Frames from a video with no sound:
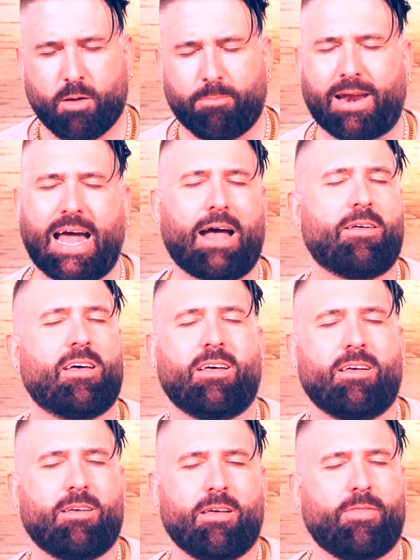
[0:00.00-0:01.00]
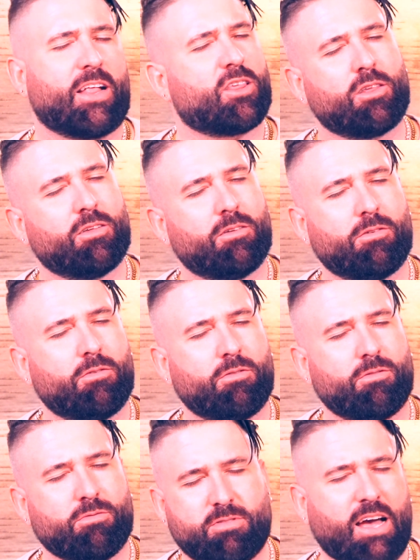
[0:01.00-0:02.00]
But that's
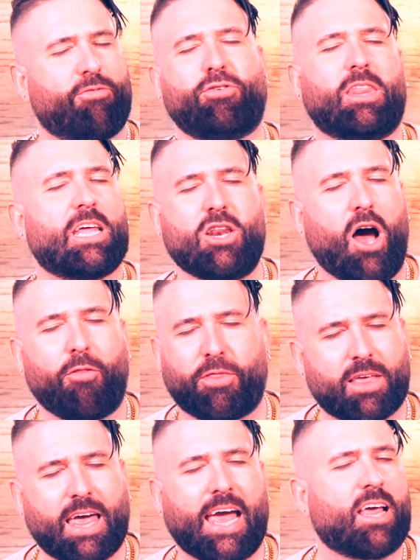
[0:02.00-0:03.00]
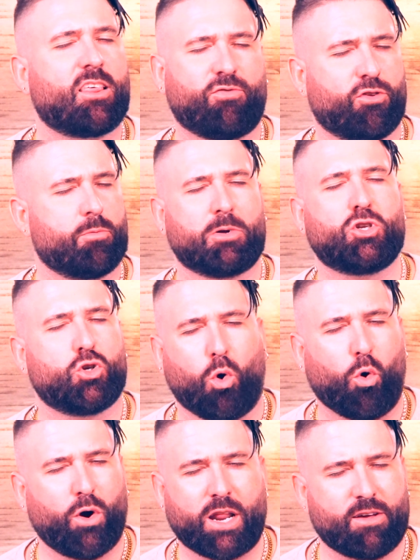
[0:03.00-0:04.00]
definitely not the case for the
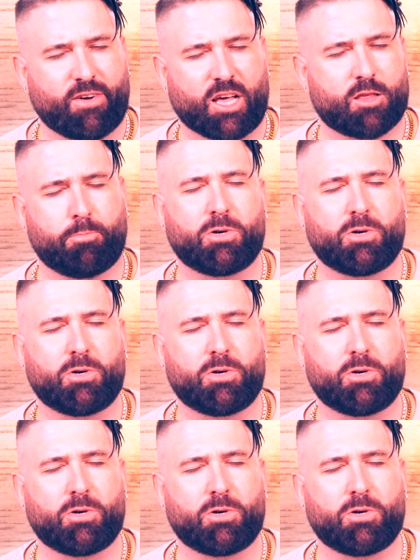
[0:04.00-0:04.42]
majority of us,